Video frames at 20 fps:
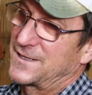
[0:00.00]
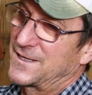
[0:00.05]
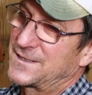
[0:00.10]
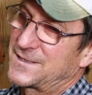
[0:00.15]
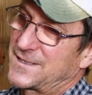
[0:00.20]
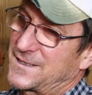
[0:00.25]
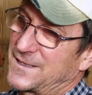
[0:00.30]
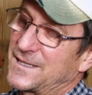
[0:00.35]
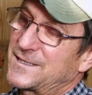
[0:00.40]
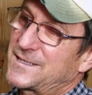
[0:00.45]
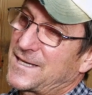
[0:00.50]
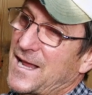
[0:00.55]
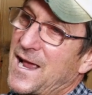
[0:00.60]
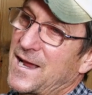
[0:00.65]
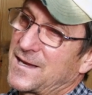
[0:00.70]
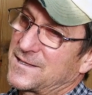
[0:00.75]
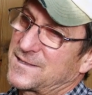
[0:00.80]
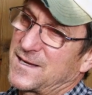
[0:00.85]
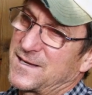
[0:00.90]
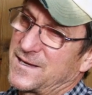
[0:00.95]
This this
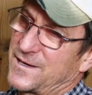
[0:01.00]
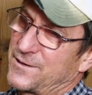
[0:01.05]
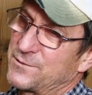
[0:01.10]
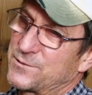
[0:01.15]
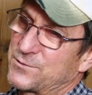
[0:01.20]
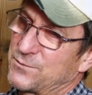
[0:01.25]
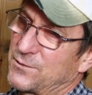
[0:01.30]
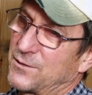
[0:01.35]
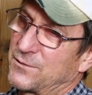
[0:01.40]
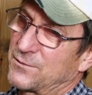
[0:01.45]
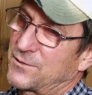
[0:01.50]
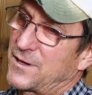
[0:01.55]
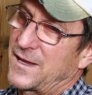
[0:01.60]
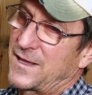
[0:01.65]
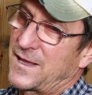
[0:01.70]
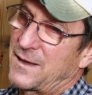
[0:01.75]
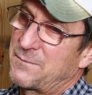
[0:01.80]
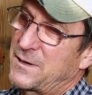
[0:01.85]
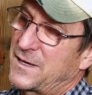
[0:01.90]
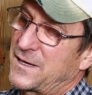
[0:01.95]
guy is unusual,
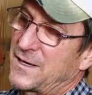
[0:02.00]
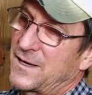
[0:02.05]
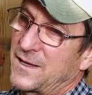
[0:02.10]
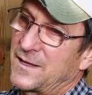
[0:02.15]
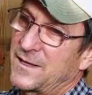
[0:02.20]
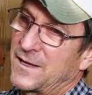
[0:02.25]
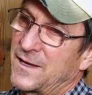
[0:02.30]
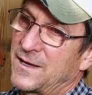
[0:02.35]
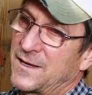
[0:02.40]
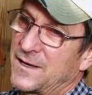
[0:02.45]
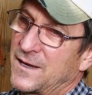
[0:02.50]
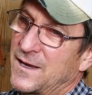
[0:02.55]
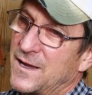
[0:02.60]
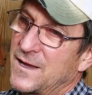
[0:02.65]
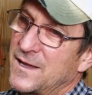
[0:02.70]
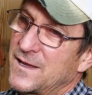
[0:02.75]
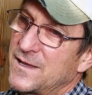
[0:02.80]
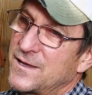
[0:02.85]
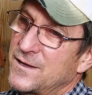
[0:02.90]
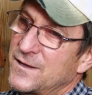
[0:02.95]
okay? I mean, it, it,
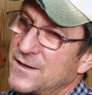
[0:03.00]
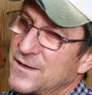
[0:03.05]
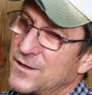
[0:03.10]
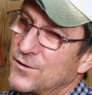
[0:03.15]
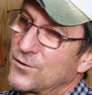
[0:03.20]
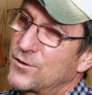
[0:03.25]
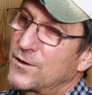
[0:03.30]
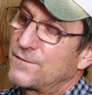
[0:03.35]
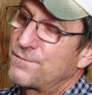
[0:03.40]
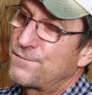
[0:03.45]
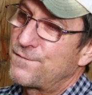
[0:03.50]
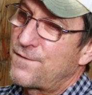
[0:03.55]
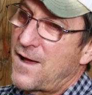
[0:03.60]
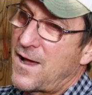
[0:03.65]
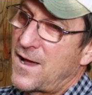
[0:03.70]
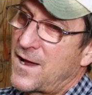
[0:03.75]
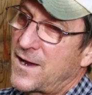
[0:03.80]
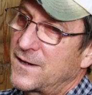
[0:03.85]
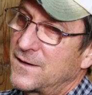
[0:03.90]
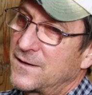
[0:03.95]
you, you could
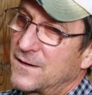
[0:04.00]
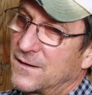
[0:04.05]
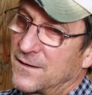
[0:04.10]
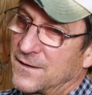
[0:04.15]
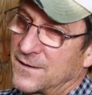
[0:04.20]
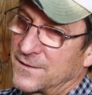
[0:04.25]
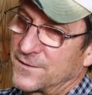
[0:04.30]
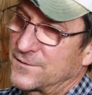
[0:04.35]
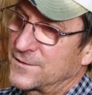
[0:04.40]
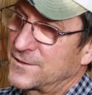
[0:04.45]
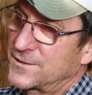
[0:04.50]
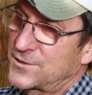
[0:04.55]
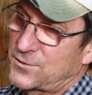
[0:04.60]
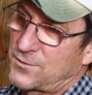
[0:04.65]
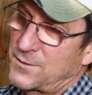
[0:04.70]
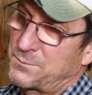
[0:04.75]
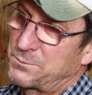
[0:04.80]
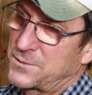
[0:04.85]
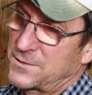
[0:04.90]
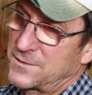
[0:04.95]
find other
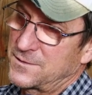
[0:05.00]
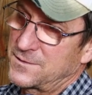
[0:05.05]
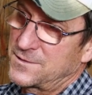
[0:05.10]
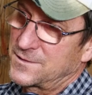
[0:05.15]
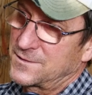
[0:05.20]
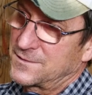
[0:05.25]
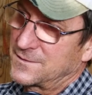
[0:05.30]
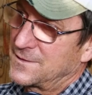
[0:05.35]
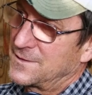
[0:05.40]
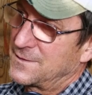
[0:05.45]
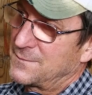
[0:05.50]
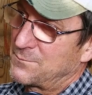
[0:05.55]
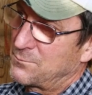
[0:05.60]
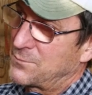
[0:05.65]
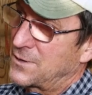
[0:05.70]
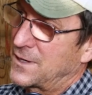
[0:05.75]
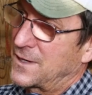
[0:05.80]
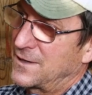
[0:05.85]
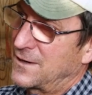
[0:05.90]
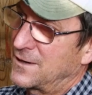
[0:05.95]
descriptors,
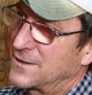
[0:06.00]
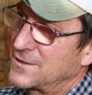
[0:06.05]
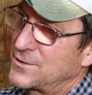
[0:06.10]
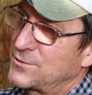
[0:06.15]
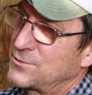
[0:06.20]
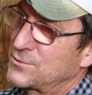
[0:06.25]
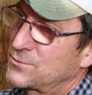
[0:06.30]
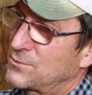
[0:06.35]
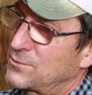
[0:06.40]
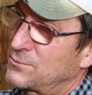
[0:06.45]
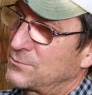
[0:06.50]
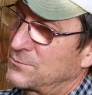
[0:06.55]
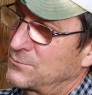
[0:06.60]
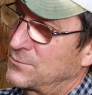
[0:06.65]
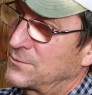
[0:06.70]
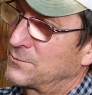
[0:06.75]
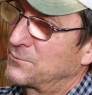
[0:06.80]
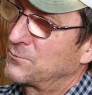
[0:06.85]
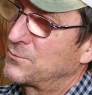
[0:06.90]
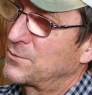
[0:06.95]
but unusual
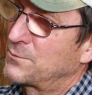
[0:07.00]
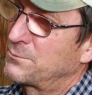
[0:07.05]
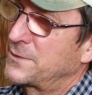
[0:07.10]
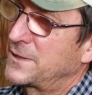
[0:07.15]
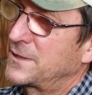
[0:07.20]
will, will hmm.